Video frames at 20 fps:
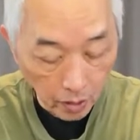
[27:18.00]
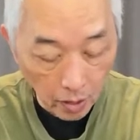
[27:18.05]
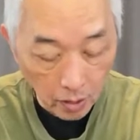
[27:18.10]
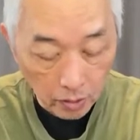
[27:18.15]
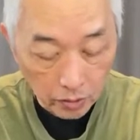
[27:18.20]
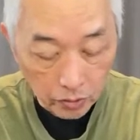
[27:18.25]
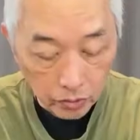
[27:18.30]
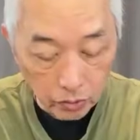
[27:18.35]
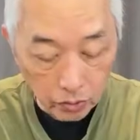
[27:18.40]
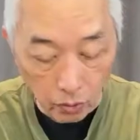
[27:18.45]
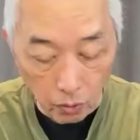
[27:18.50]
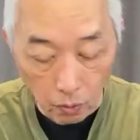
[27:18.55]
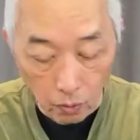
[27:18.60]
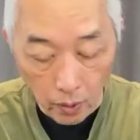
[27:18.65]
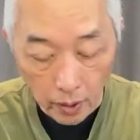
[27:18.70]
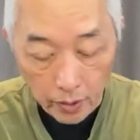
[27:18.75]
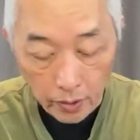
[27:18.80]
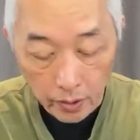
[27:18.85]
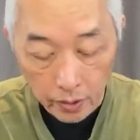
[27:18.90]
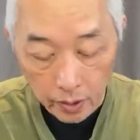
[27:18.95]
So
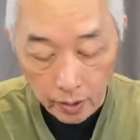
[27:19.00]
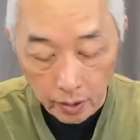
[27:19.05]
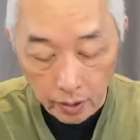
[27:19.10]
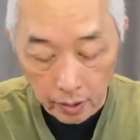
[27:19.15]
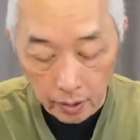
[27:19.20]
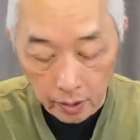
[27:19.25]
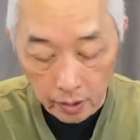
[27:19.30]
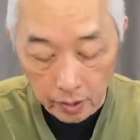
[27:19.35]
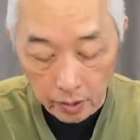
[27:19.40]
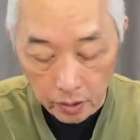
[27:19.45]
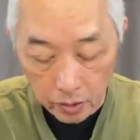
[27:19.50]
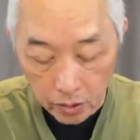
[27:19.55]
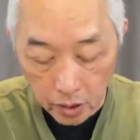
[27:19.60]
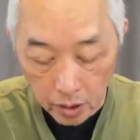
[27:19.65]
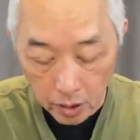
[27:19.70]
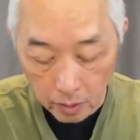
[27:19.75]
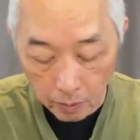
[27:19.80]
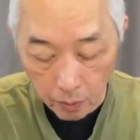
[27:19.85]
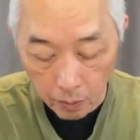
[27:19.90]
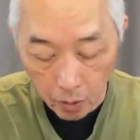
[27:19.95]
one is
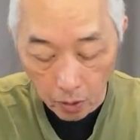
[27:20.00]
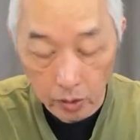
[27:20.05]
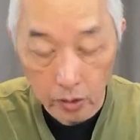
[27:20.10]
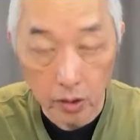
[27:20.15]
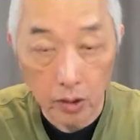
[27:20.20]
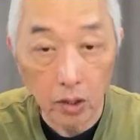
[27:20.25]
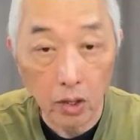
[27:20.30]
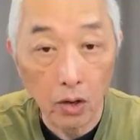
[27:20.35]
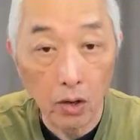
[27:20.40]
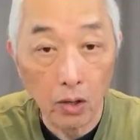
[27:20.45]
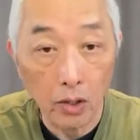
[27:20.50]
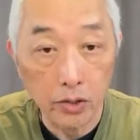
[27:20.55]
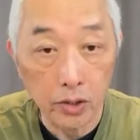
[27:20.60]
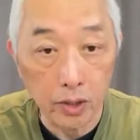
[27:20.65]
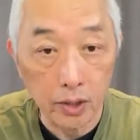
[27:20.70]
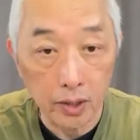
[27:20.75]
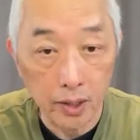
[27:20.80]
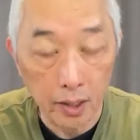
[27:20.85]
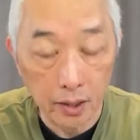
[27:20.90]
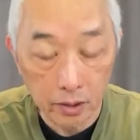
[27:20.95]
part of the large
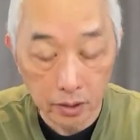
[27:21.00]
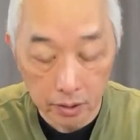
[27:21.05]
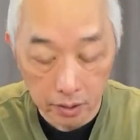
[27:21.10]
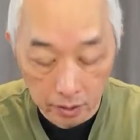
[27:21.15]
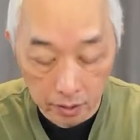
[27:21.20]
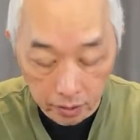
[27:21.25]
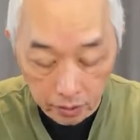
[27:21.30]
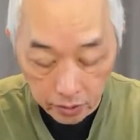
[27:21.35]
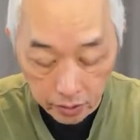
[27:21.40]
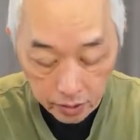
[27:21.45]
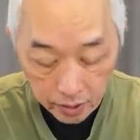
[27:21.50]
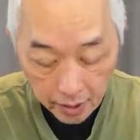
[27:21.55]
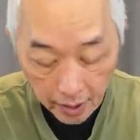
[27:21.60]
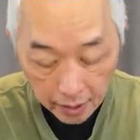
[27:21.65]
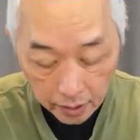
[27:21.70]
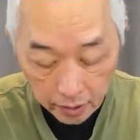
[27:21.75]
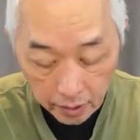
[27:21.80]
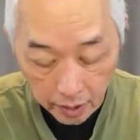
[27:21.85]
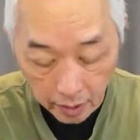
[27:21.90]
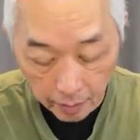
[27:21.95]
intestine. This is
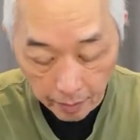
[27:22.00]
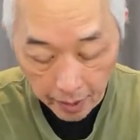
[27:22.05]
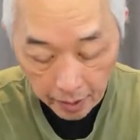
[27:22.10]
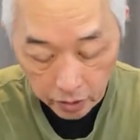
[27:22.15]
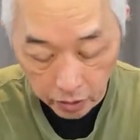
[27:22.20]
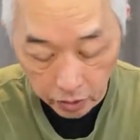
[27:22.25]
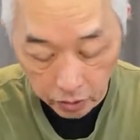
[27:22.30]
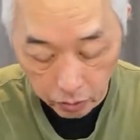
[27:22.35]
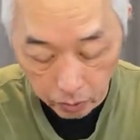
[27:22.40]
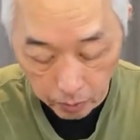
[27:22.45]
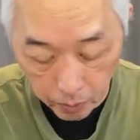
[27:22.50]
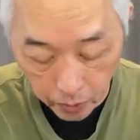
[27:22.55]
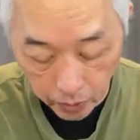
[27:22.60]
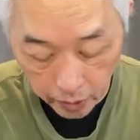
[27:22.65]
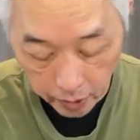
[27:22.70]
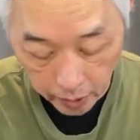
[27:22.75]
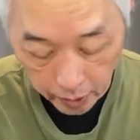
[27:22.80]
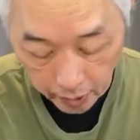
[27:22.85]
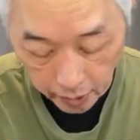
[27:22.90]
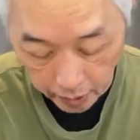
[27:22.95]
actually a magical point.
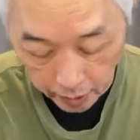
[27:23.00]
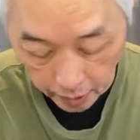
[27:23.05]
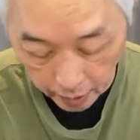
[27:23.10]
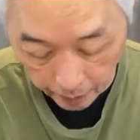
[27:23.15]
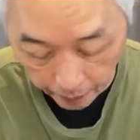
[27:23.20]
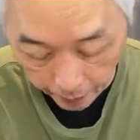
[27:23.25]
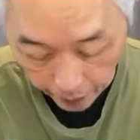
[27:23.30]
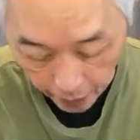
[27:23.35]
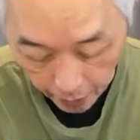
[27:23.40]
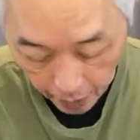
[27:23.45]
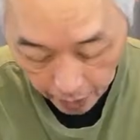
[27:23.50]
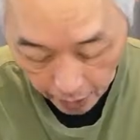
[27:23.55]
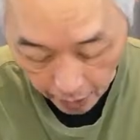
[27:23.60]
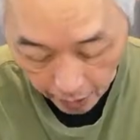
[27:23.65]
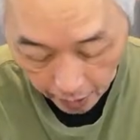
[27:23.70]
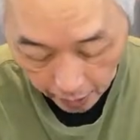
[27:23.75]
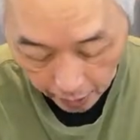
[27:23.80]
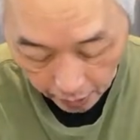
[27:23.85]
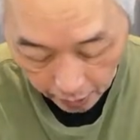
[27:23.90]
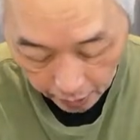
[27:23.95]
It can
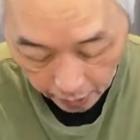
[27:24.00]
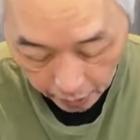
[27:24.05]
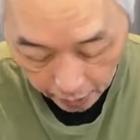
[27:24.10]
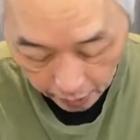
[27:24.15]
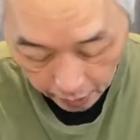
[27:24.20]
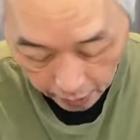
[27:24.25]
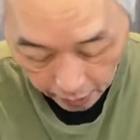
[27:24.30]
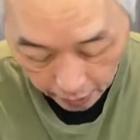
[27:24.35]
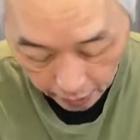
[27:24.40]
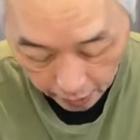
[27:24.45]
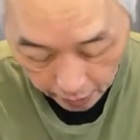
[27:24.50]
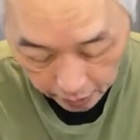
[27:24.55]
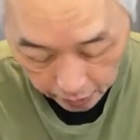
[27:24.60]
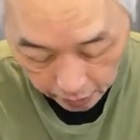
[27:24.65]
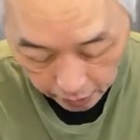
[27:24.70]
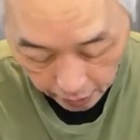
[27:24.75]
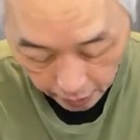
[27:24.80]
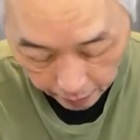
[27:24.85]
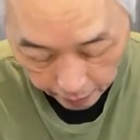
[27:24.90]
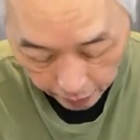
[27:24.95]

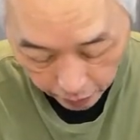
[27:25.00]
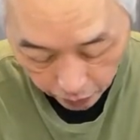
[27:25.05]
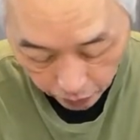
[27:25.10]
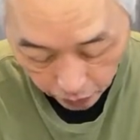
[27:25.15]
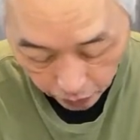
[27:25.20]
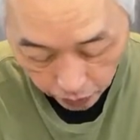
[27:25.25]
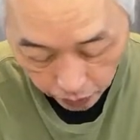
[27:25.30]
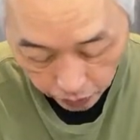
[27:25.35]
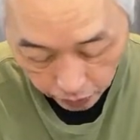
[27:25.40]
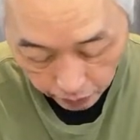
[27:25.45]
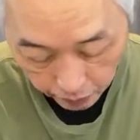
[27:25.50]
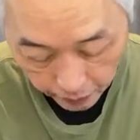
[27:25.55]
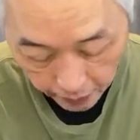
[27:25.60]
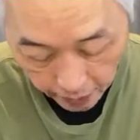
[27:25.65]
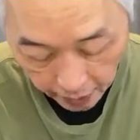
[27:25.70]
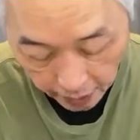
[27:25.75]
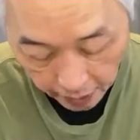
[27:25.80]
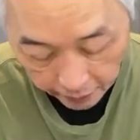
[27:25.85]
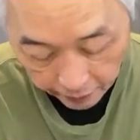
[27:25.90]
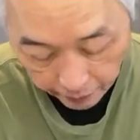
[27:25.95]
be used to
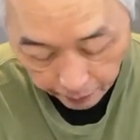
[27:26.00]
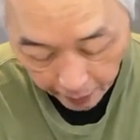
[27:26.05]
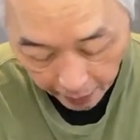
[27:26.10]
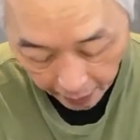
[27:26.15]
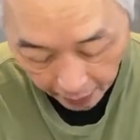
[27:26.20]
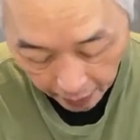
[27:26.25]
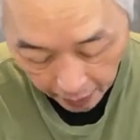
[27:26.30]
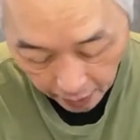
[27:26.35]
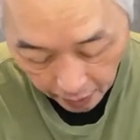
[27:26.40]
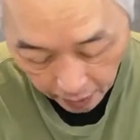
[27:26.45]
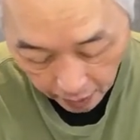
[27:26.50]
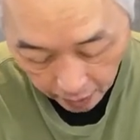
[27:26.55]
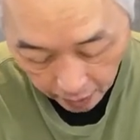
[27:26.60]
relieve pain,